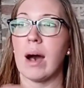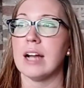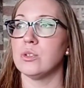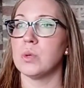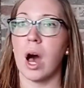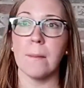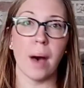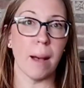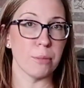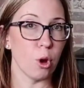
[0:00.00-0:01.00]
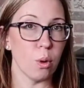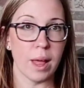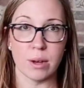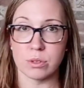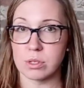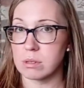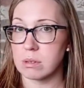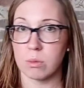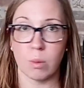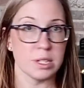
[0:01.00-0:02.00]
I do not mop the whole house
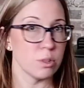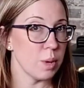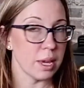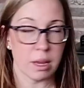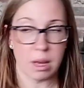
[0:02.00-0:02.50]
once a week.